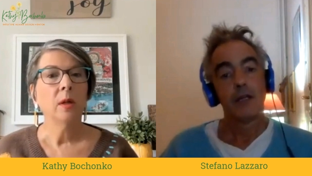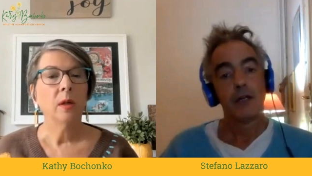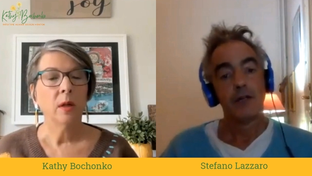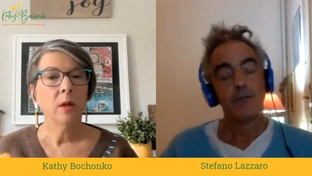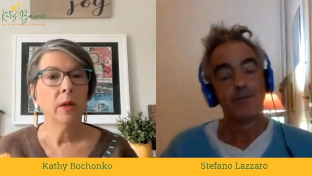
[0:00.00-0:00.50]
Speaker 1: You
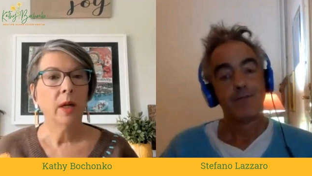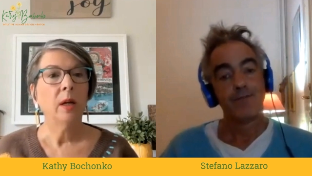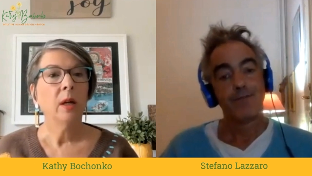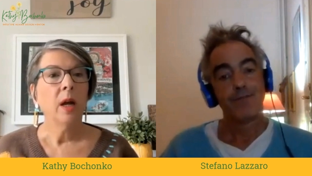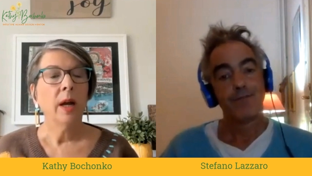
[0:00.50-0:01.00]
know.
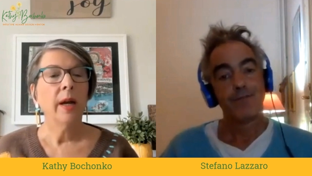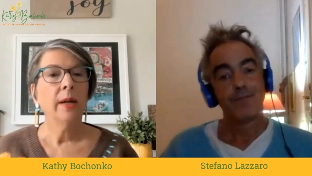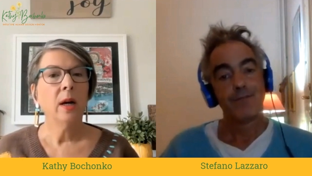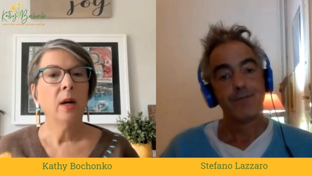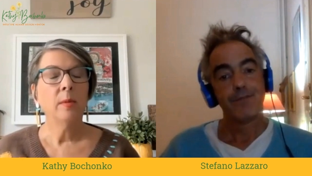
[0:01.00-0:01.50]
Okay.
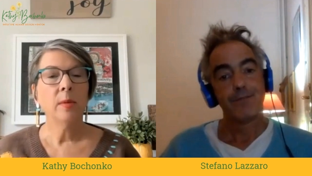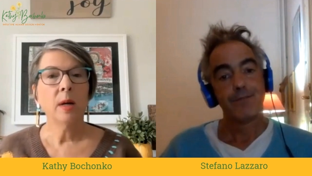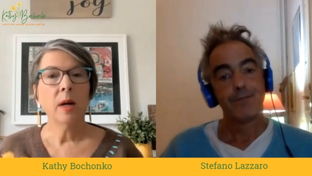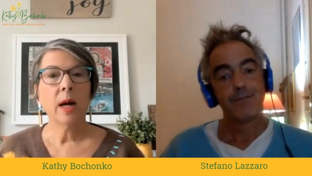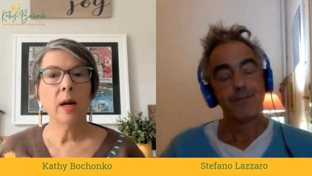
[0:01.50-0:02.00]
And um
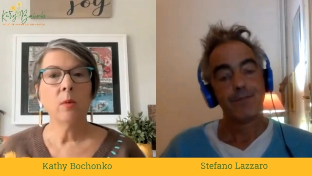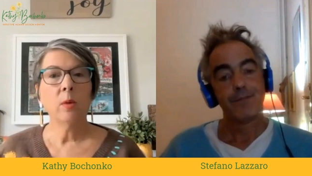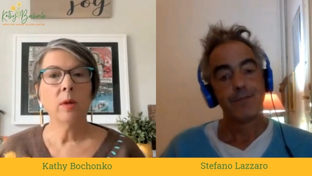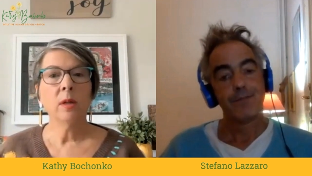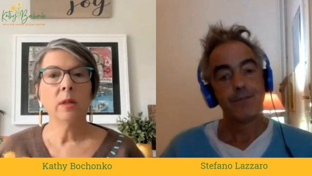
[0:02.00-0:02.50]
I
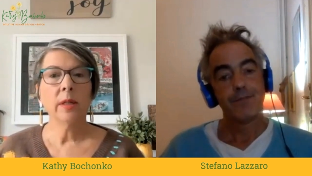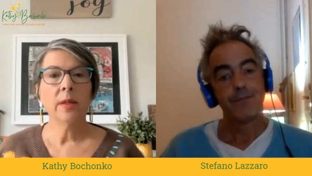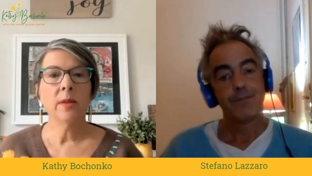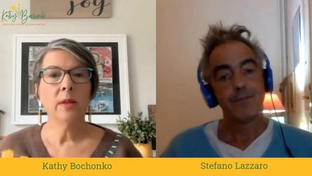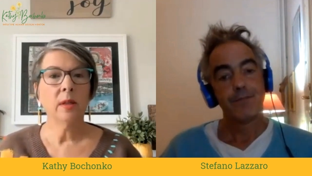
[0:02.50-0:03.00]
will
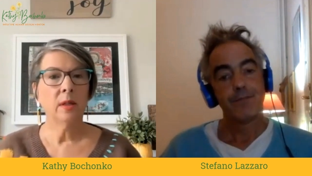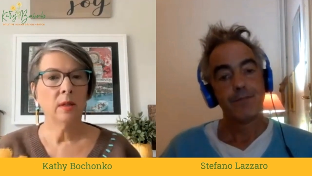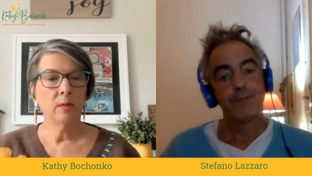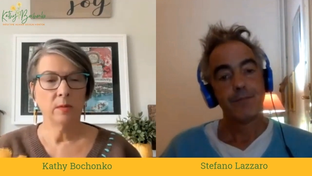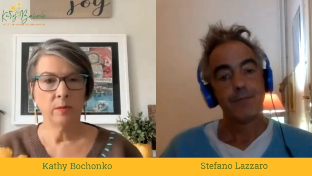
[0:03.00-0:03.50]
in
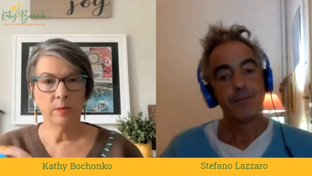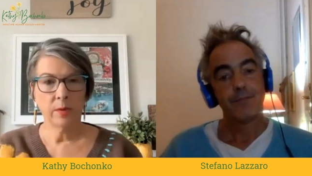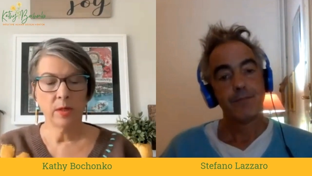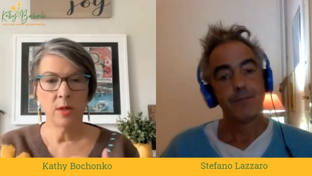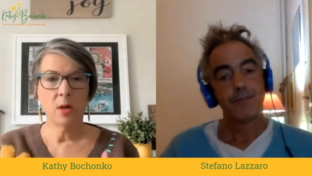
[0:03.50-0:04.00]
the
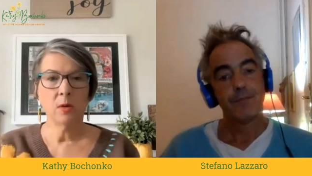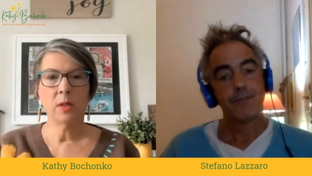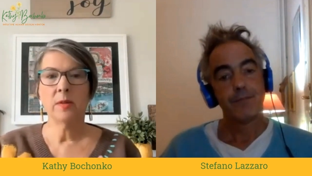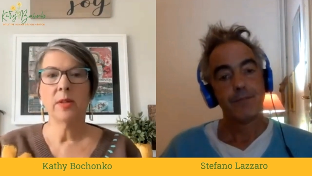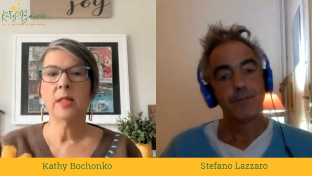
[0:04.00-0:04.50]
the
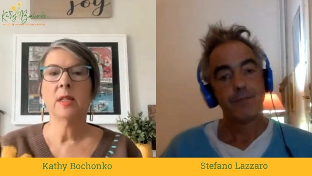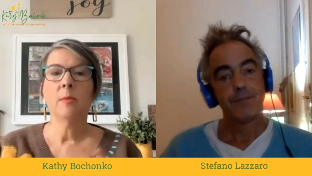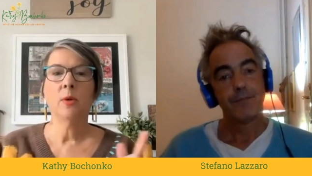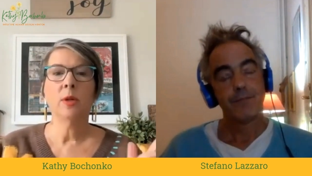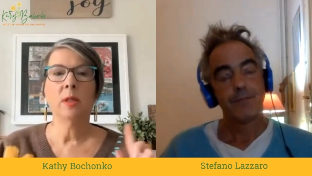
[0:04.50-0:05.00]
notes on this,
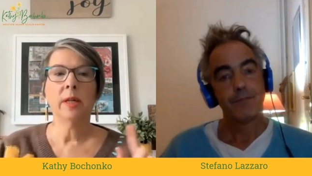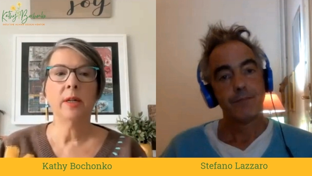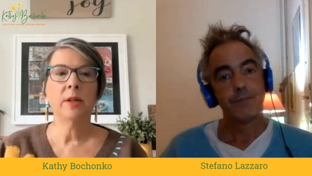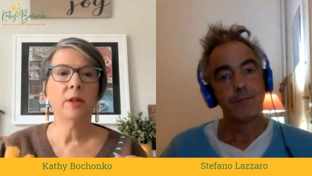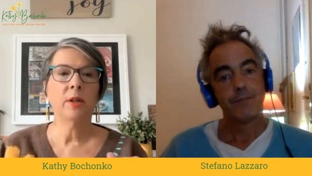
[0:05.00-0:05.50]
I'll put a
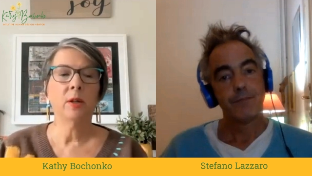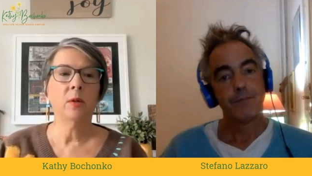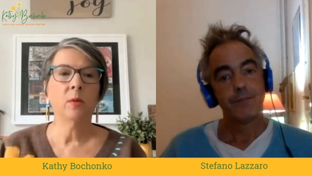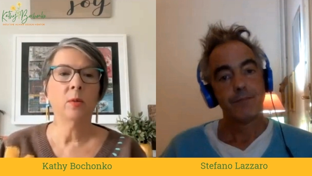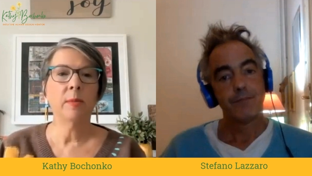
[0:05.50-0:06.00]
link to
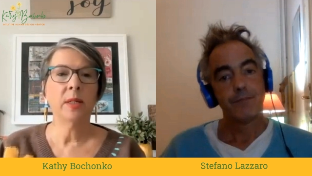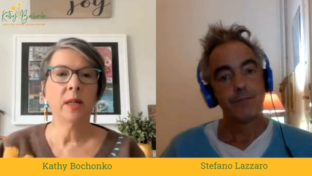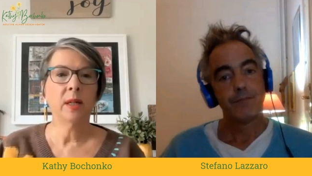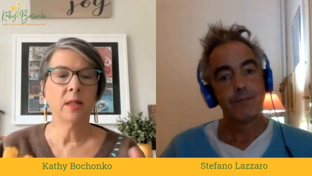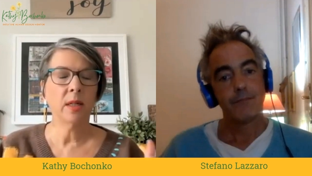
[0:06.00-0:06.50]
your
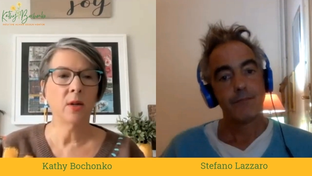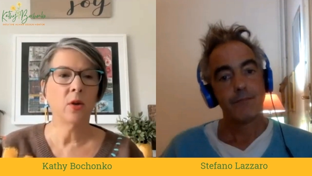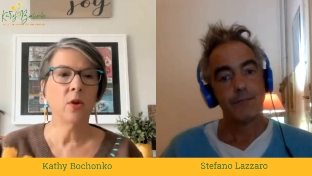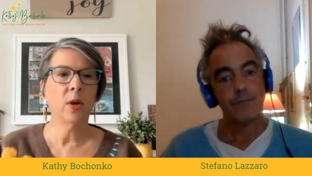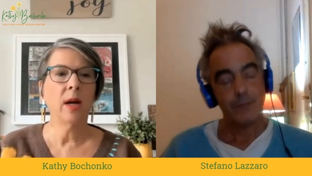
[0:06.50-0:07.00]
website because I
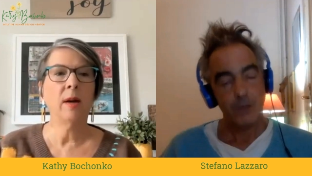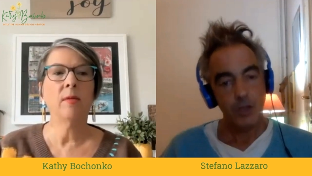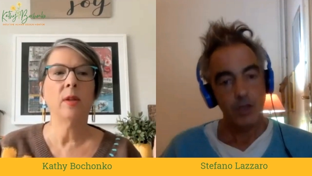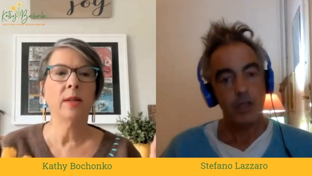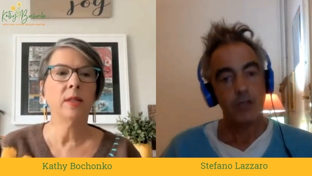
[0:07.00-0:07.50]
know you
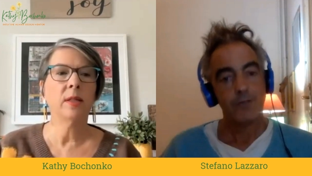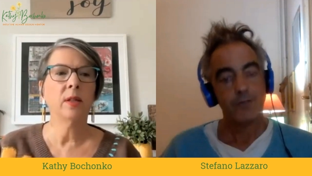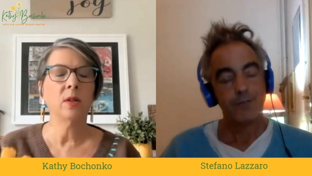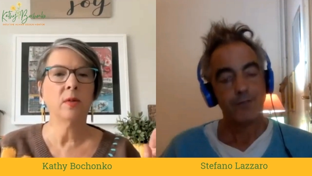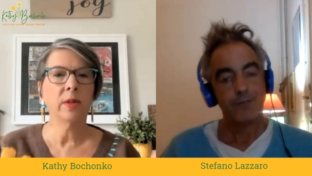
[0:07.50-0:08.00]
have sure.
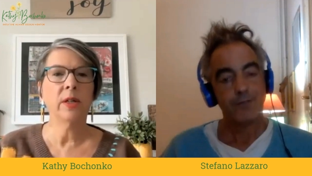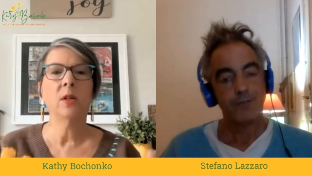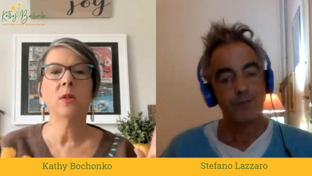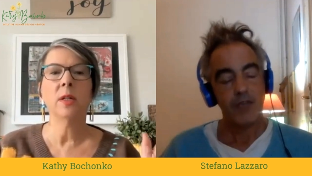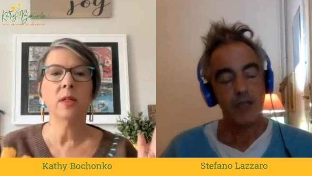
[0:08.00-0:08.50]
those
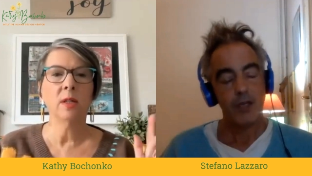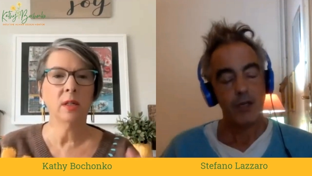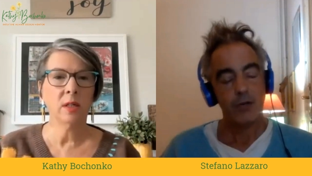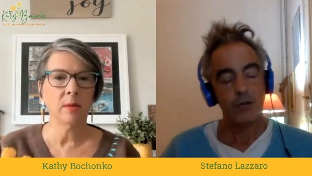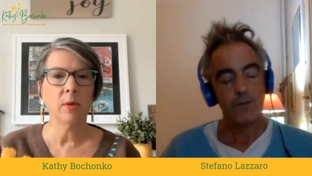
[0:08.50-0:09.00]
videos Thank and
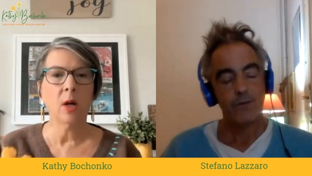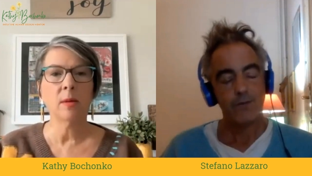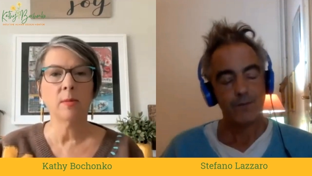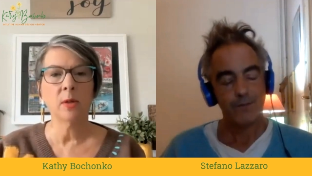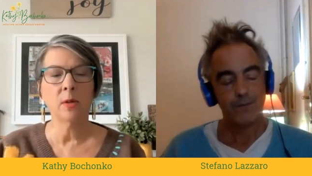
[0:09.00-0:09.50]
you. some
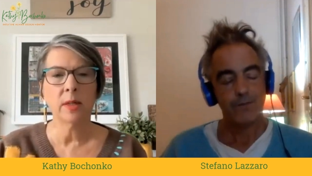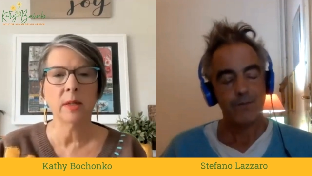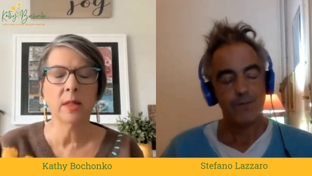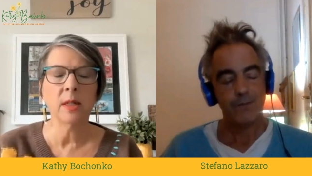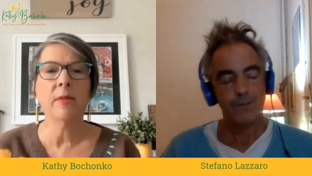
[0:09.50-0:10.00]
blog posts
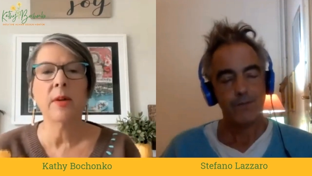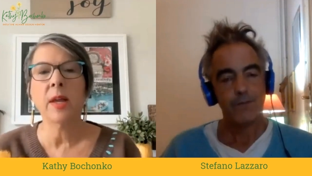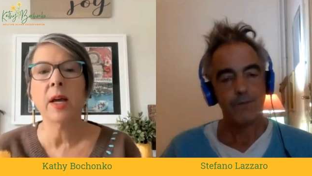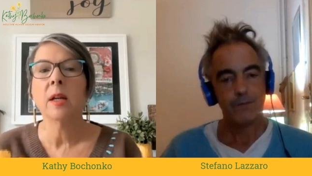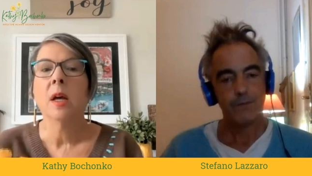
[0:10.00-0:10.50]
and stuff
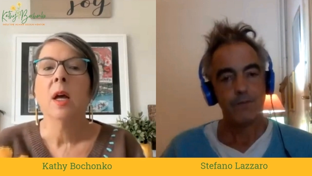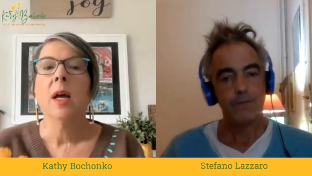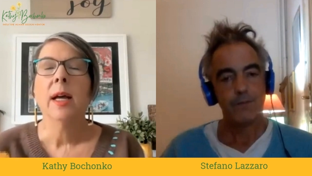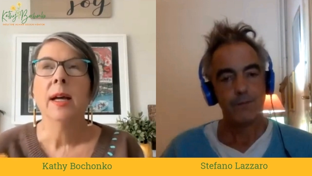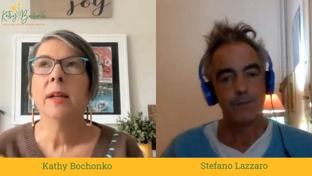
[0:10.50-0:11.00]
on that.
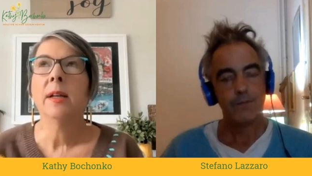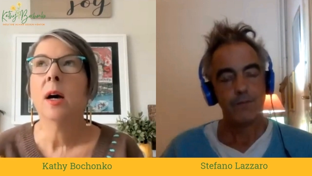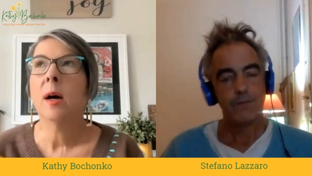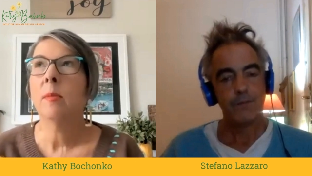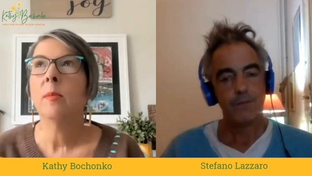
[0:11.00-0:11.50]
And
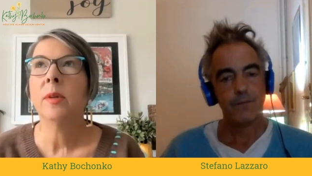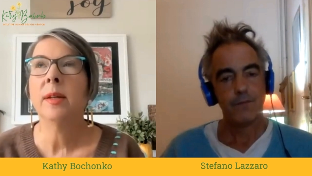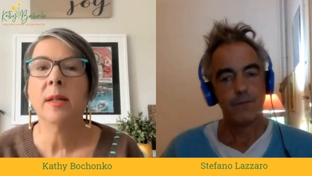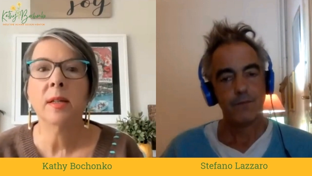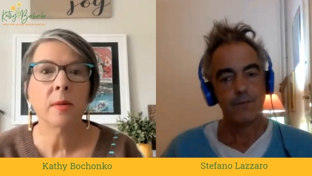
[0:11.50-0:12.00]
um
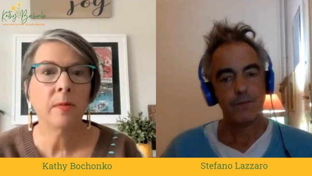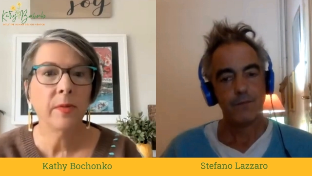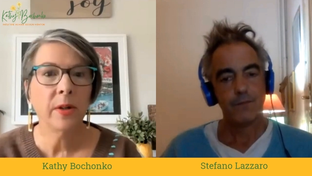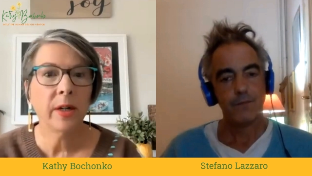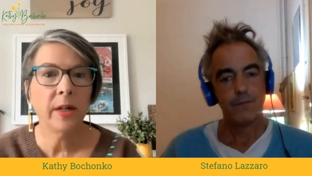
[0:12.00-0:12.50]
and it's
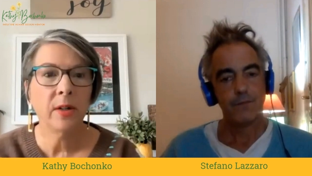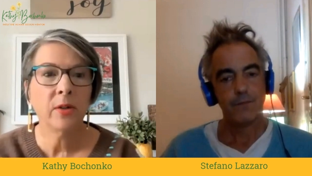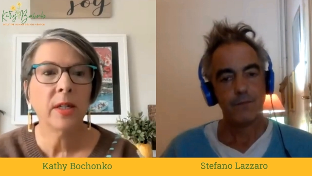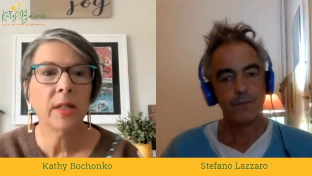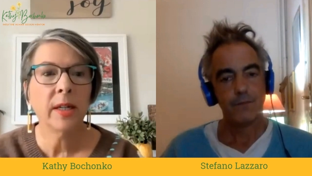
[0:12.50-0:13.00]
very
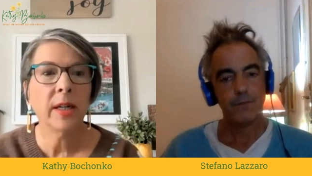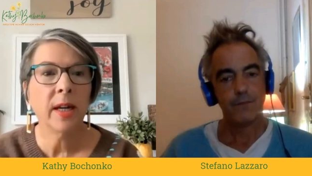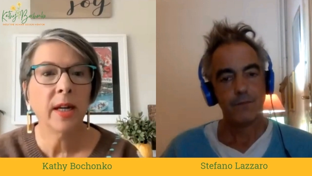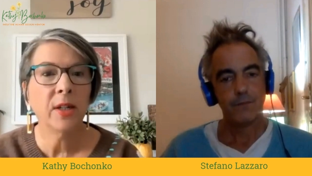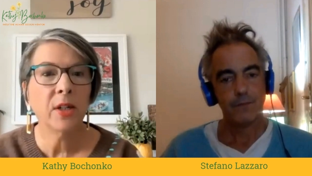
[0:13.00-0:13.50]

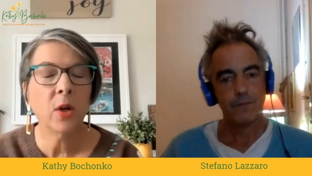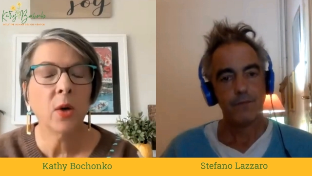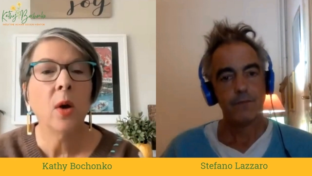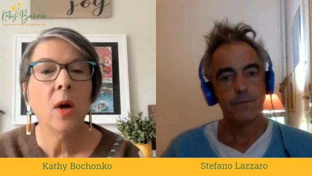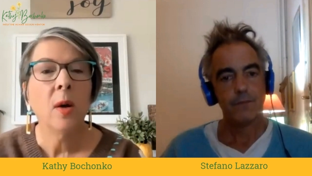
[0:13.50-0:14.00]
interesting. And
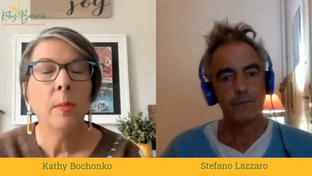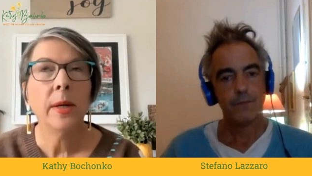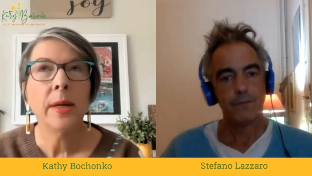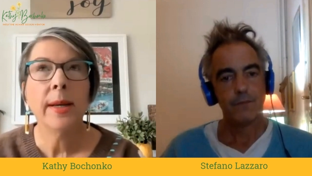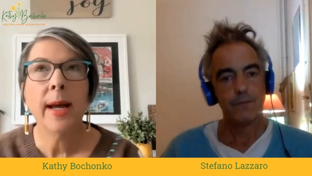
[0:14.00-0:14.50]
so but